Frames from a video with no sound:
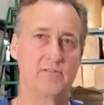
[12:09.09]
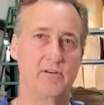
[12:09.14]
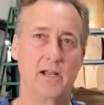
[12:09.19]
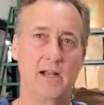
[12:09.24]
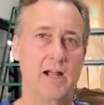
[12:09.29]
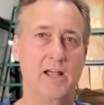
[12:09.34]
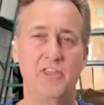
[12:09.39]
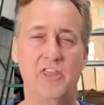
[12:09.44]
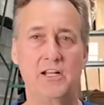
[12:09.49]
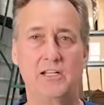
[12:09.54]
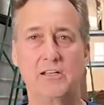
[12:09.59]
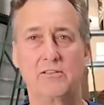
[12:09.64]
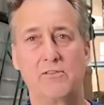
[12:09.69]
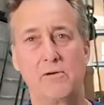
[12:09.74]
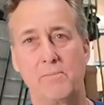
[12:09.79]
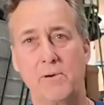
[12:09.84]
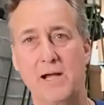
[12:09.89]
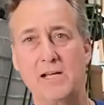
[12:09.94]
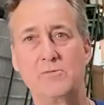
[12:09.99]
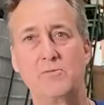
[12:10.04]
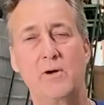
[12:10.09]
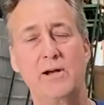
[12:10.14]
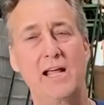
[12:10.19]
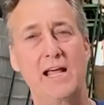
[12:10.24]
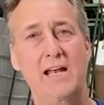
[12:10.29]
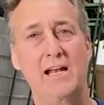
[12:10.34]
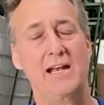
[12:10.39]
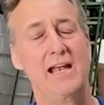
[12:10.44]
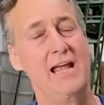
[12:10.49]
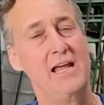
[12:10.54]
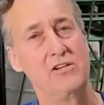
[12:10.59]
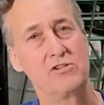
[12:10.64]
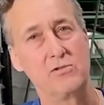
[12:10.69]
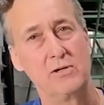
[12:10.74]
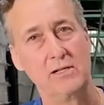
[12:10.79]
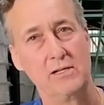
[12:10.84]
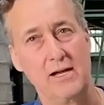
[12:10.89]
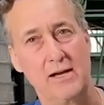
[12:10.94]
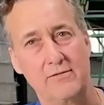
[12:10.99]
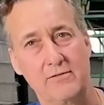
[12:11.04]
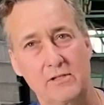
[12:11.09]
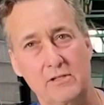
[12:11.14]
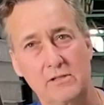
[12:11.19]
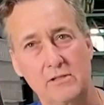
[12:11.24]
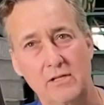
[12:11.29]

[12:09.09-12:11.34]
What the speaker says: And I think that's for price point at an entry level,